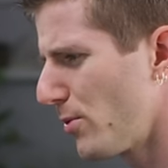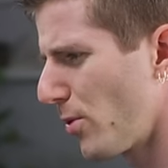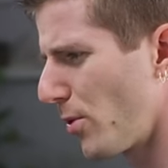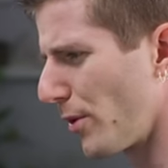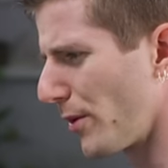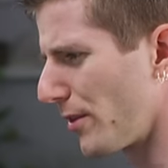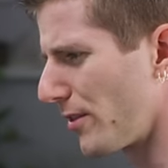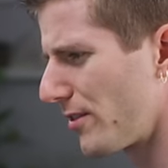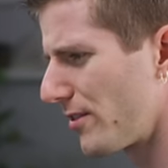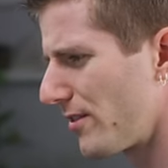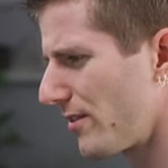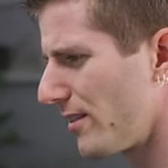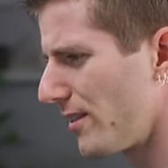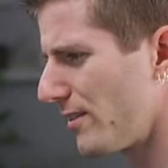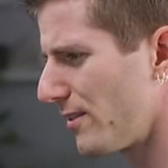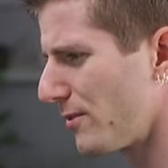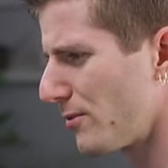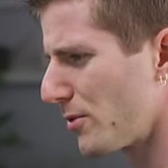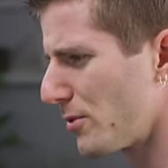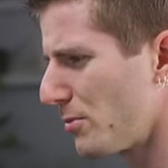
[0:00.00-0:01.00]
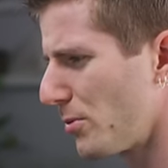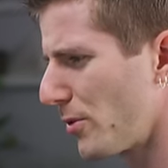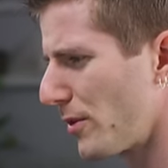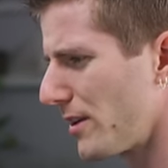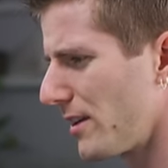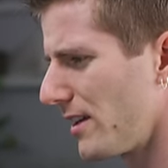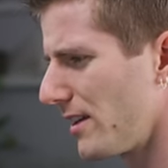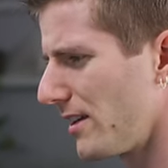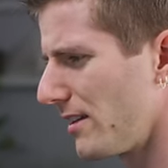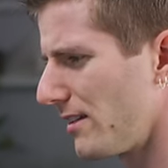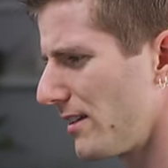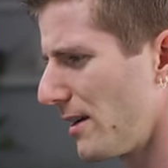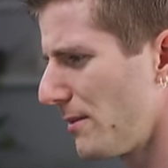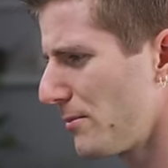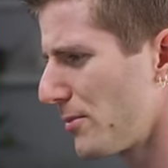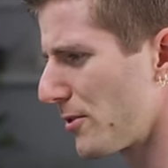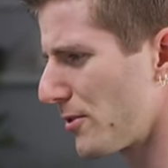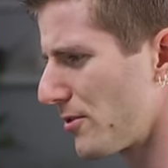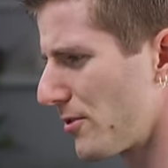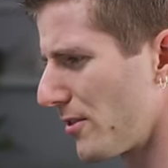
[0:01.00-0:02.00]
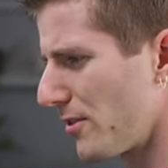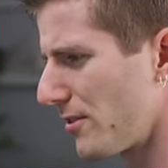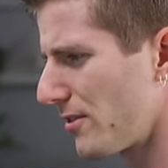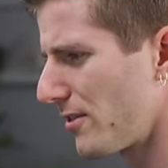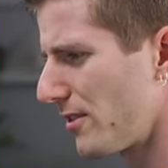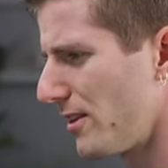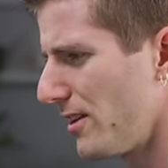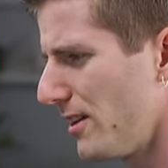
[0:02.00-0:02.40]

cores isn't reporting temperatures.